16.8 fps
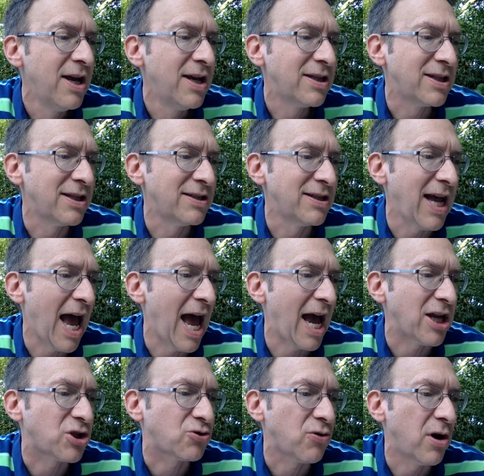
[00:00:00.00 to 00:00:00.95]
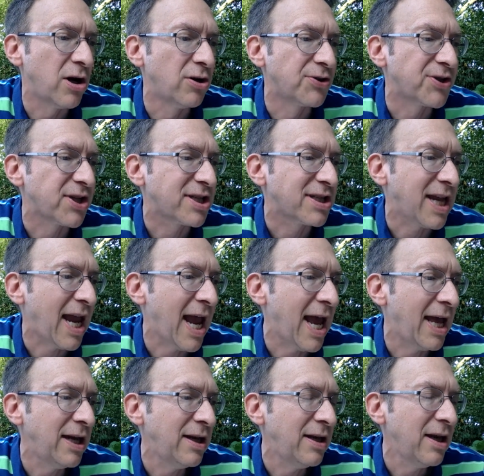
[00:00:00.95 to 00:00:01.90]
Tendai struggled to
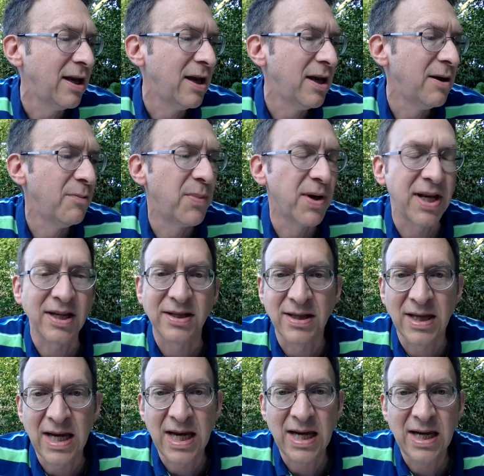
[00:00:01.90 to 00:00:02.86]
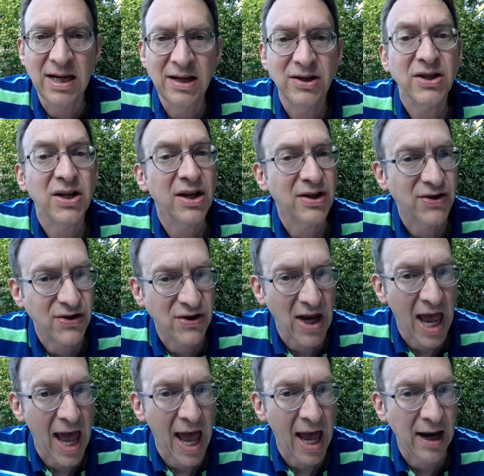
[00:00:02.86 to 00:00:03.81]
stand, but his knees
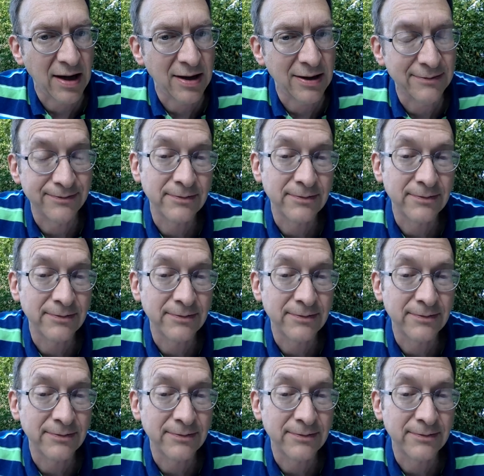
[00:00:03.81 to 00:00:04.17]
sagged.